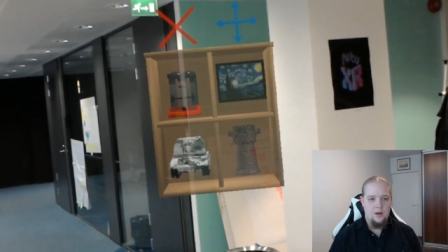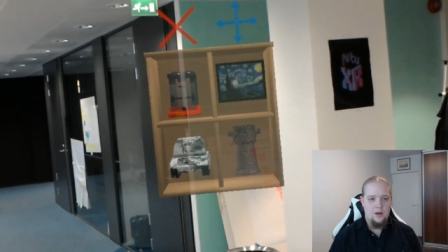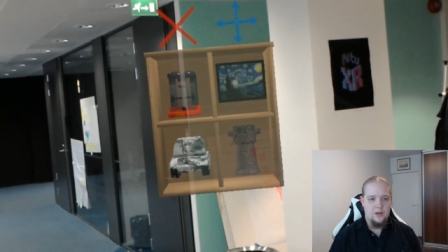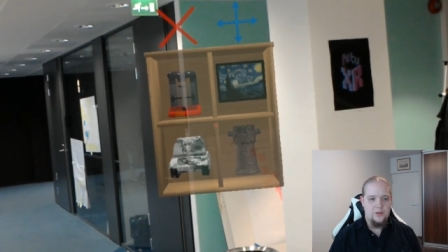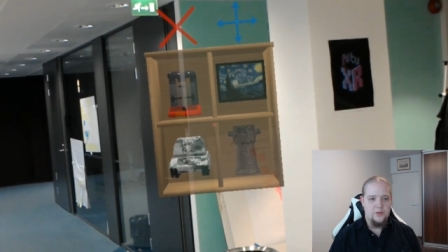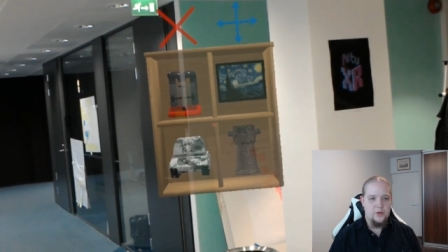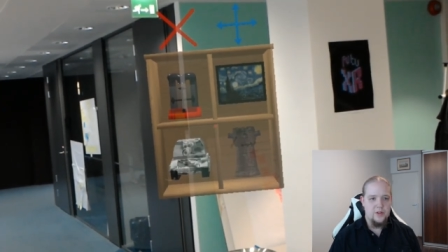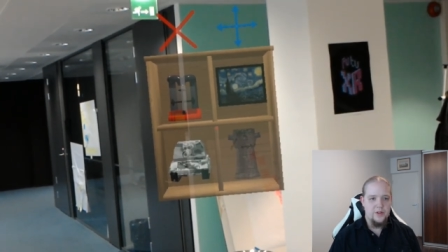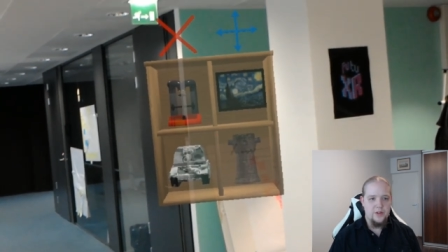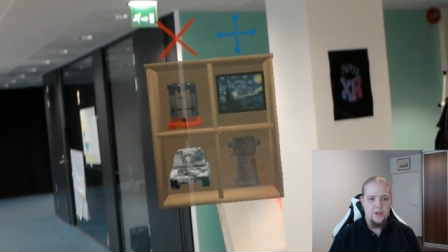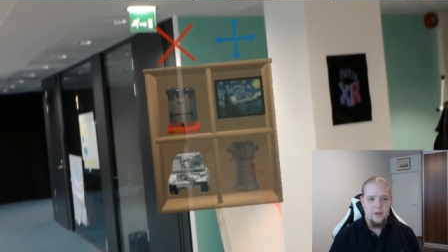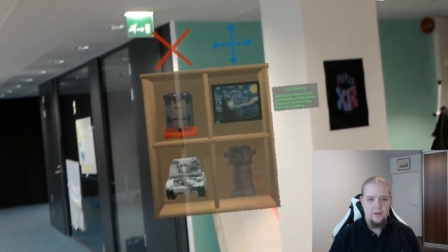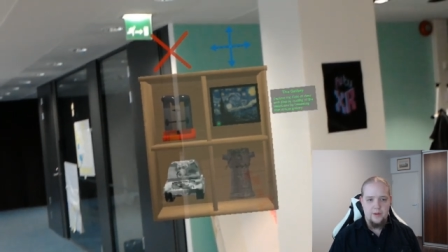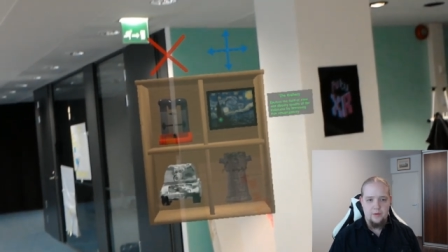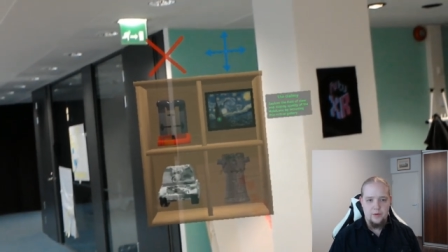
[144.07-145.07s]
As you can
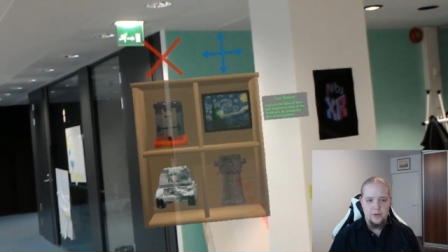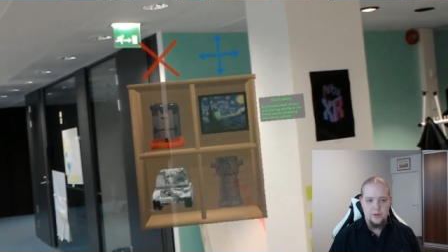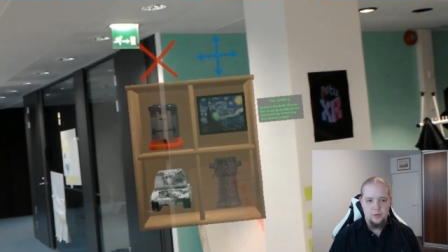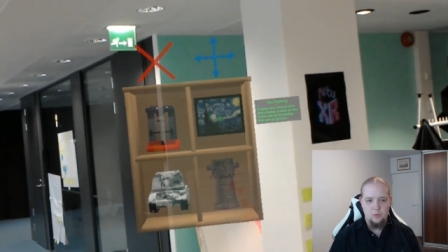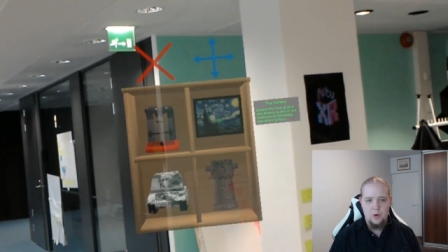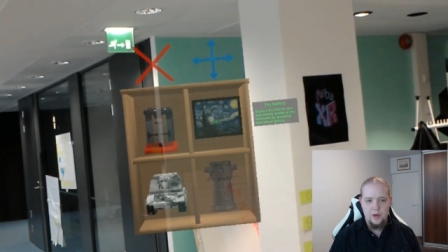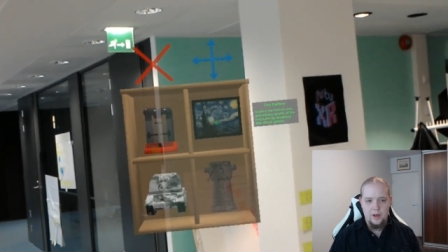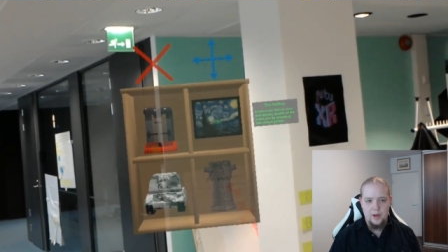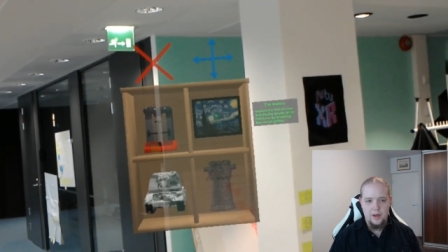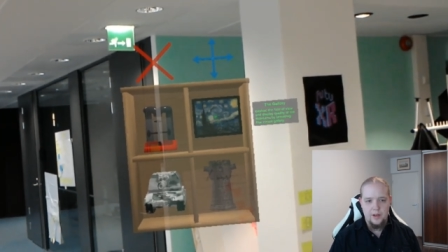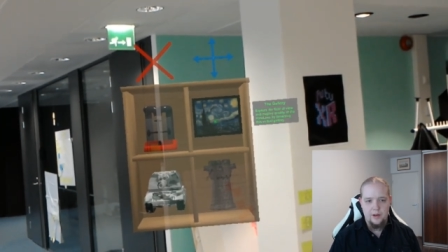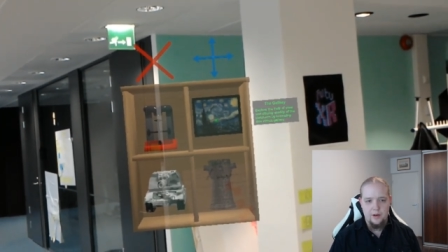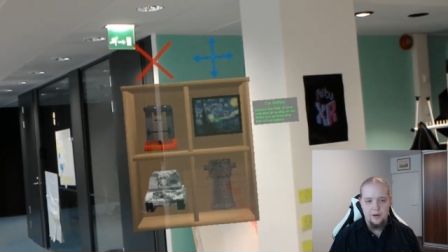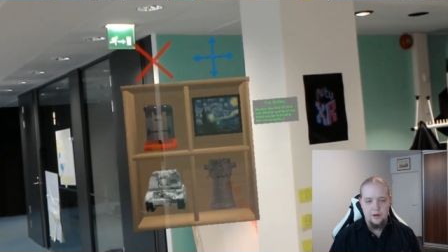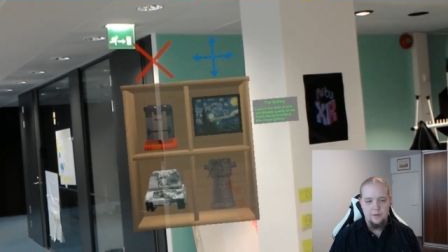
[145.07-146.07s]
see, there is one
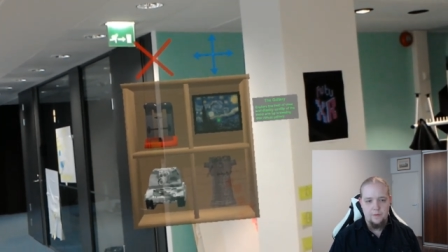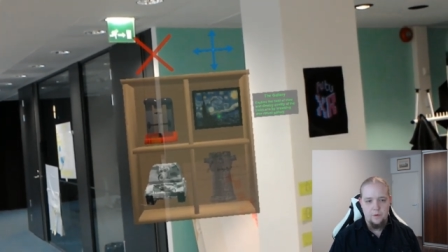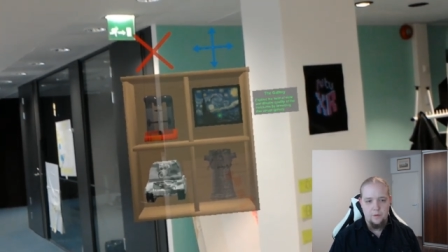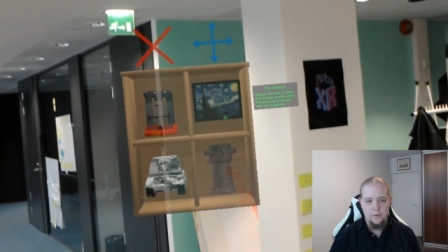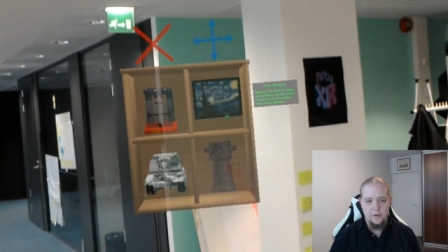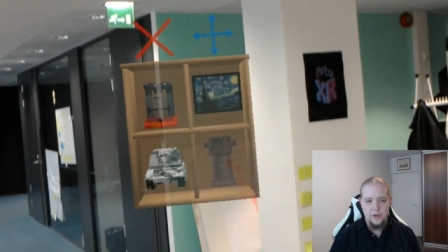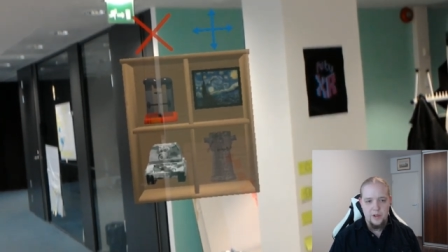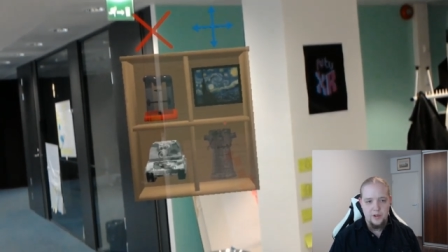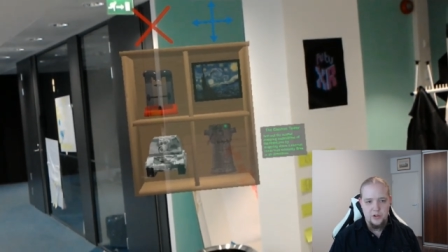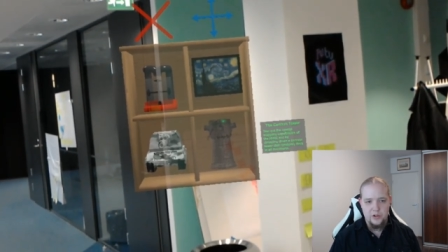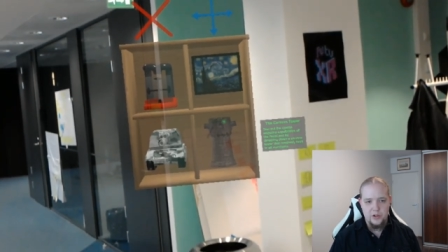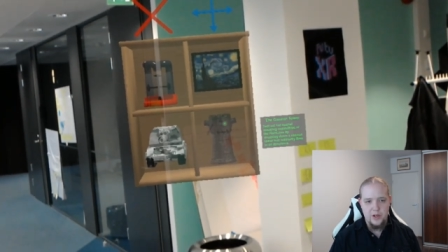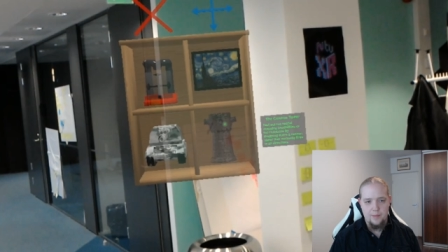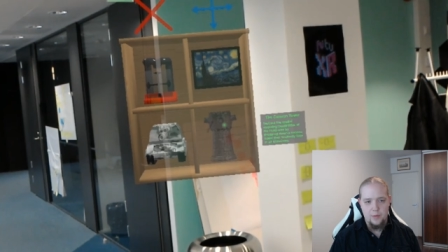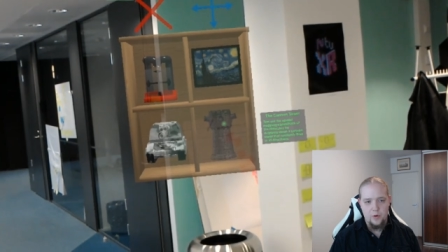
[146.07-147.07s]
icon for
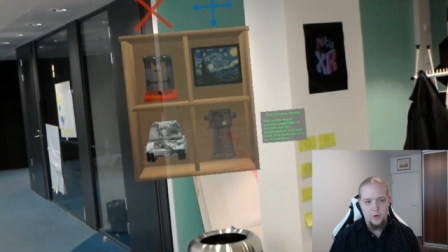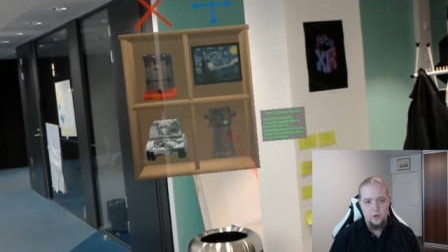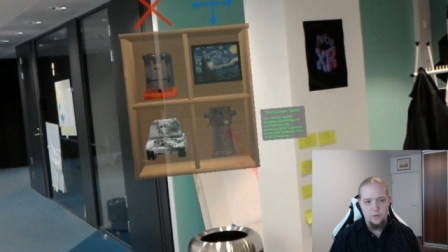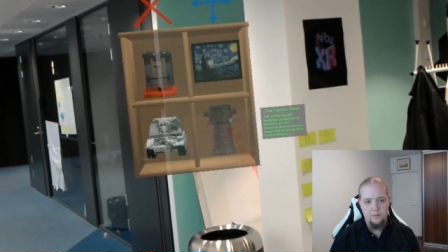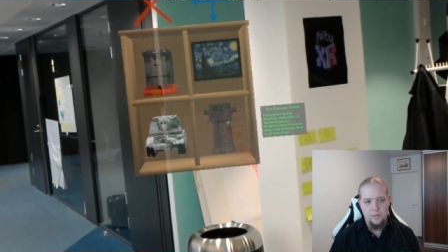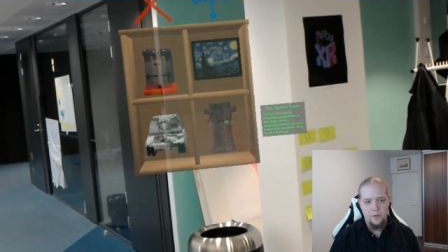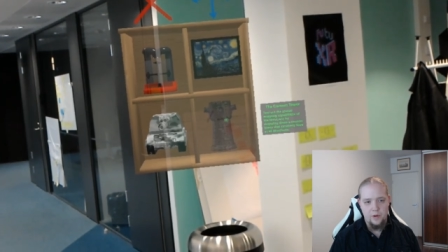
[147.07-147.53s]
each demo.